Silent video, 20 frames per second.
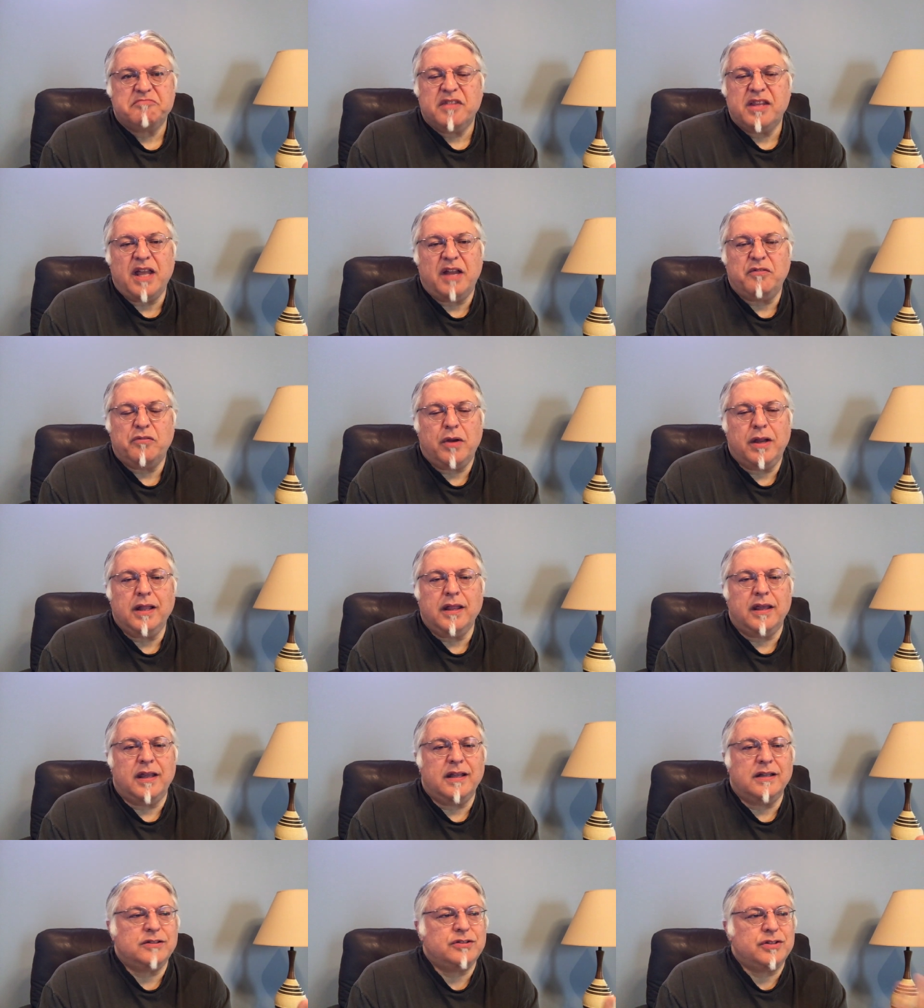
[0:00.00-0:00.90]
then
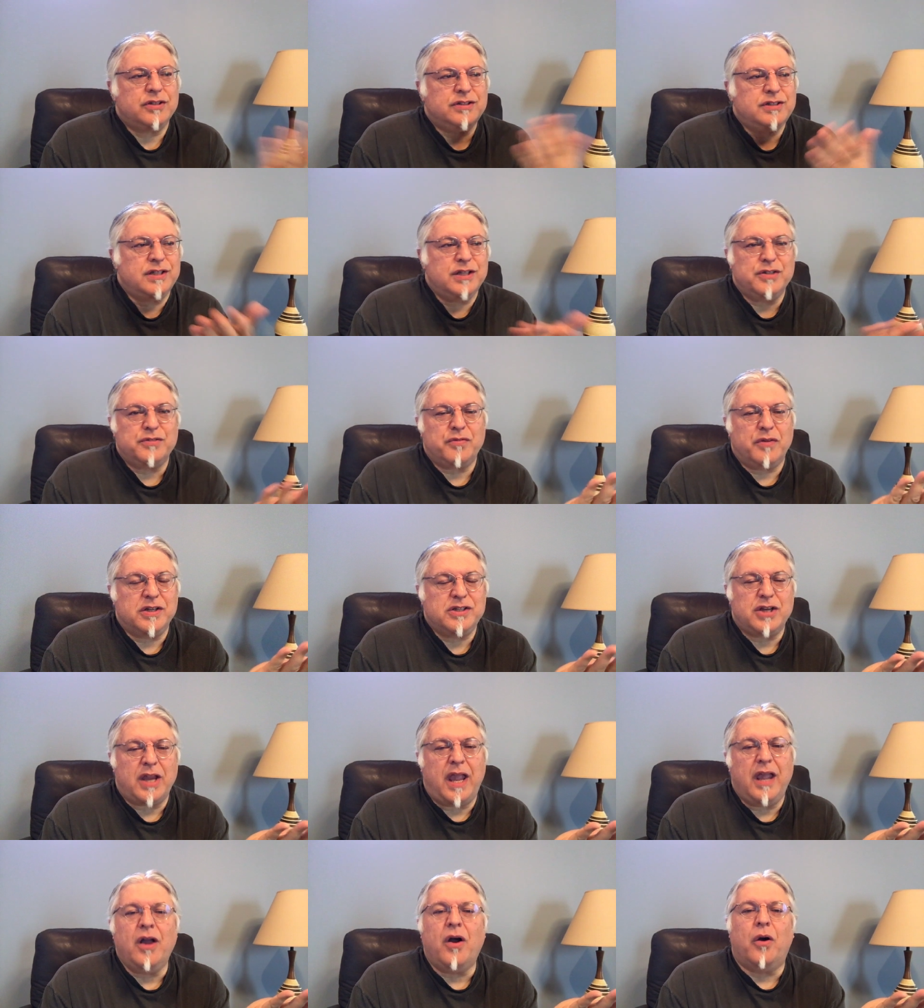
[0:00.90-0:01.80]
really it's just these rich
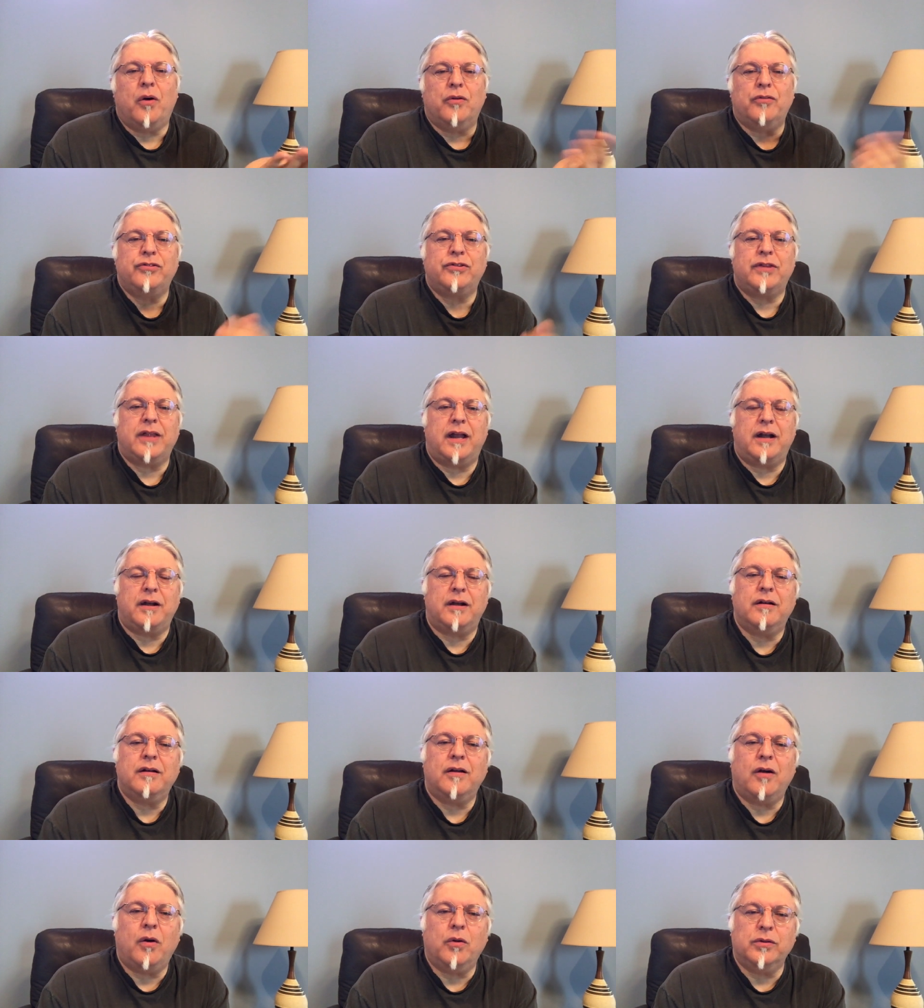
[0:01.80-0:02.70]
a-holes that
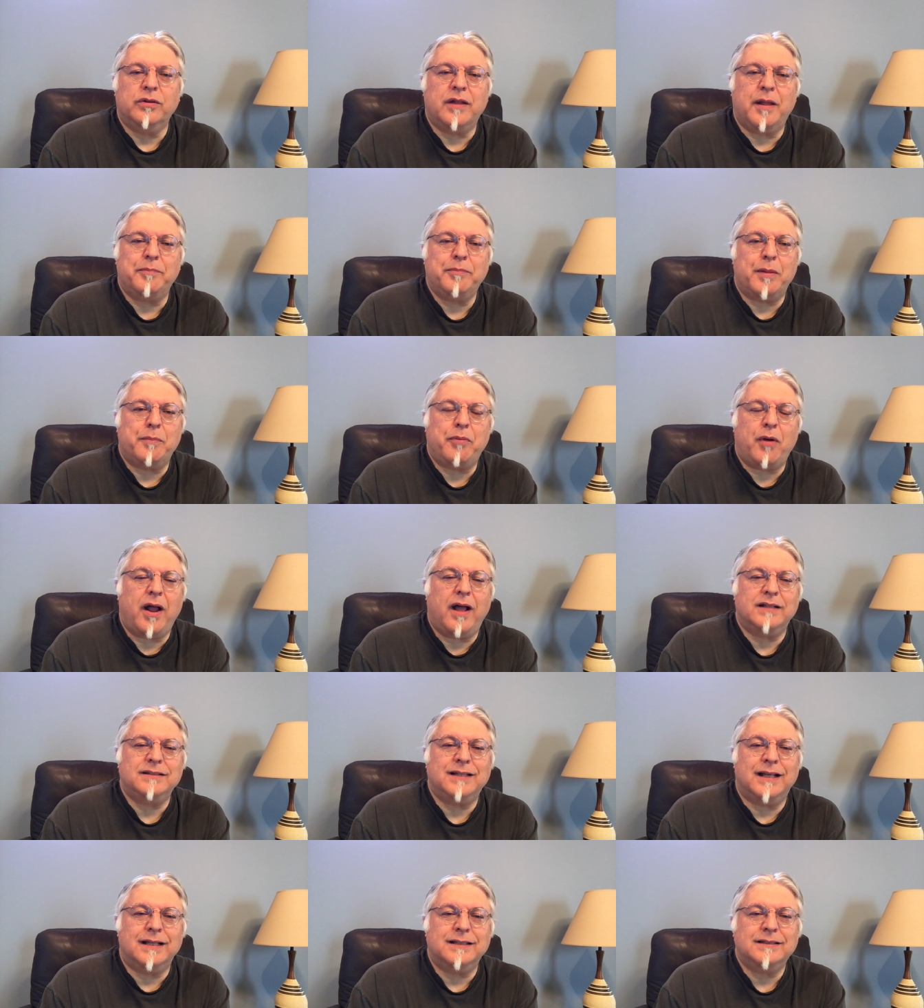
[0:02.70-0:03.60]
are holding up the
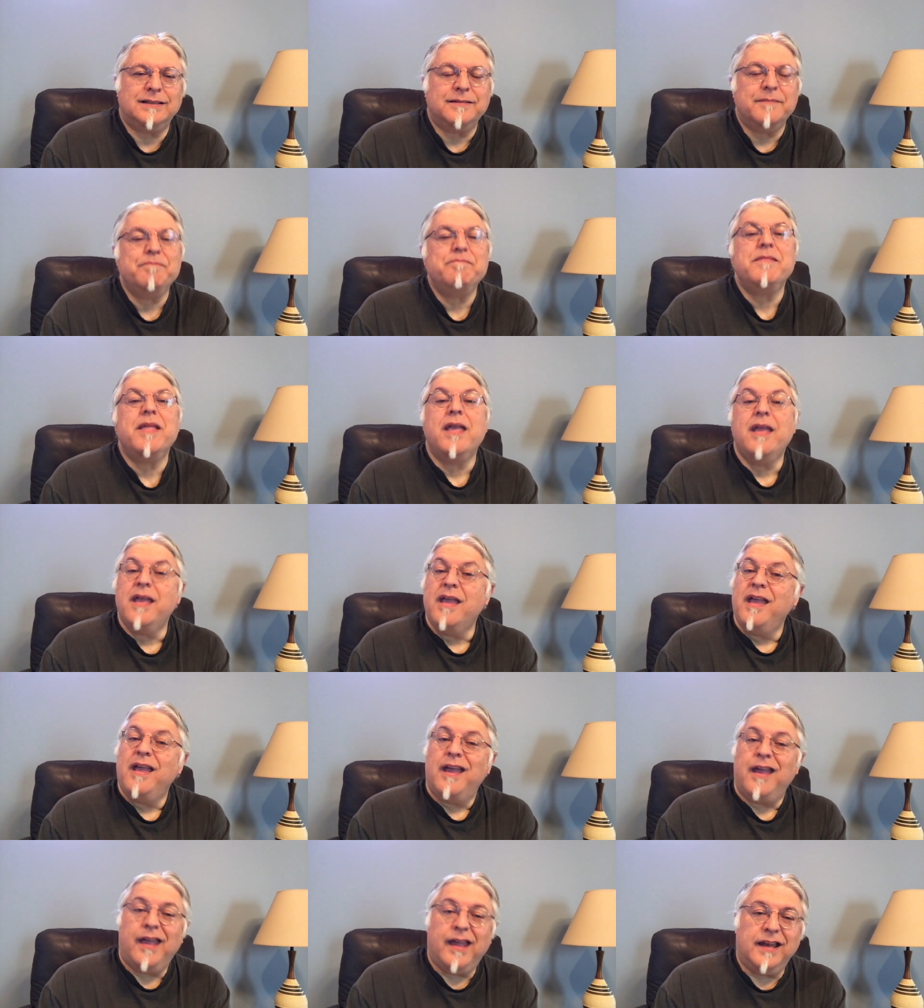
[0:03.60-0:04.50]
process.
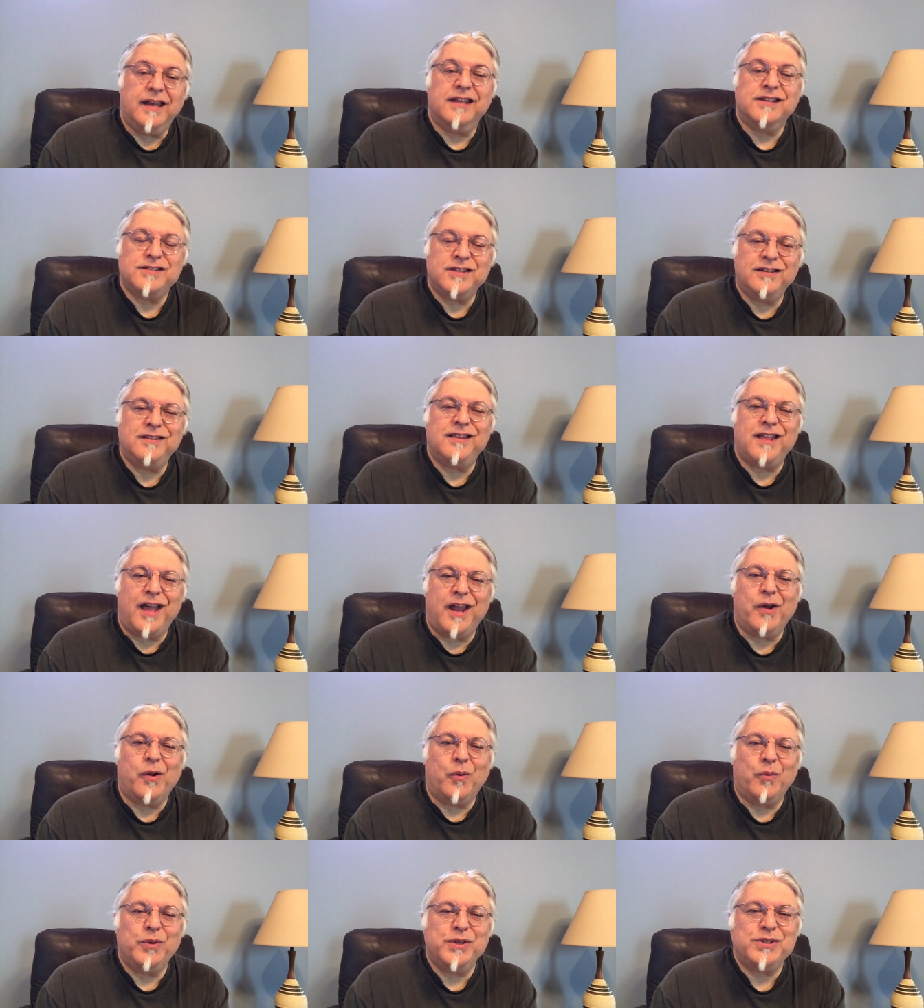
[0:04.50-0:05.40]
And isn't that
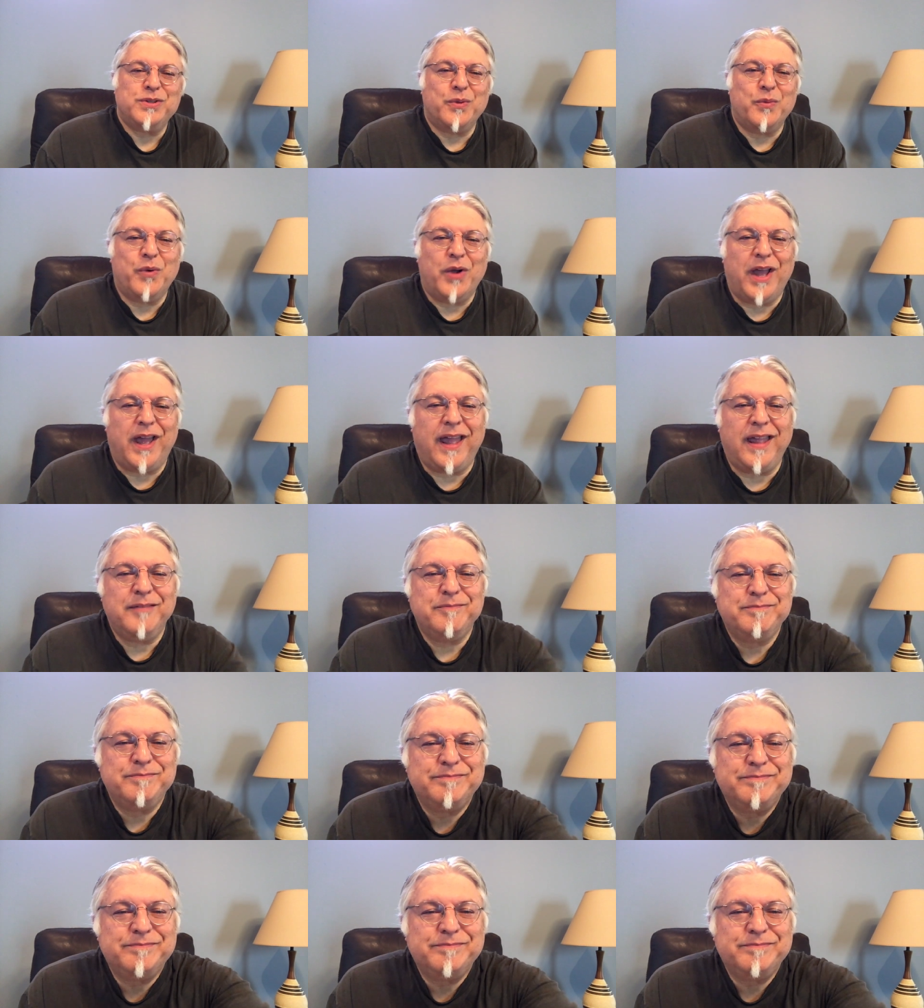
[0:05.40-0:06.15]
always the way?